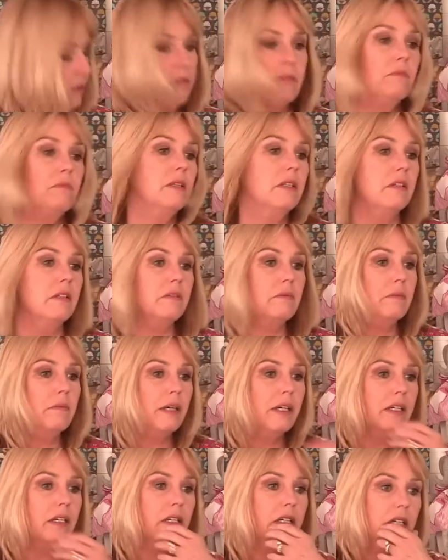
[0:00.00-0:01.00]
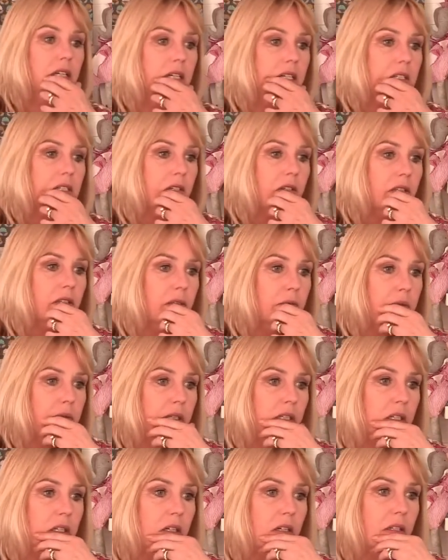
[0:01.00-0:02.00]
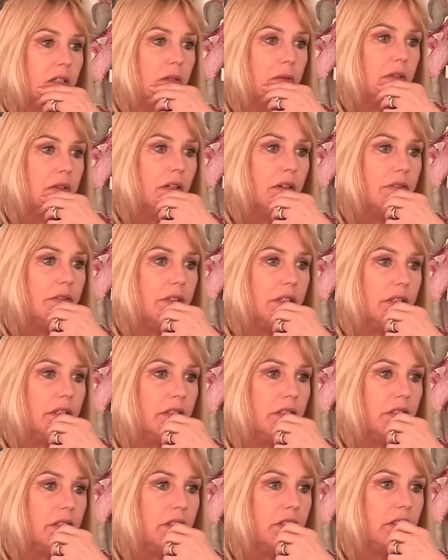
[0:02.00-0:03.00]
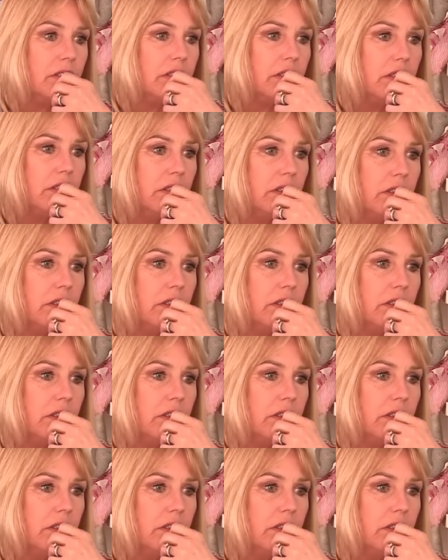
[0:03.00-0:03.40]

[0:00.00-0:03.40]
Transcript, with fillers: till the middle of May. So I do put a code in when that finishes.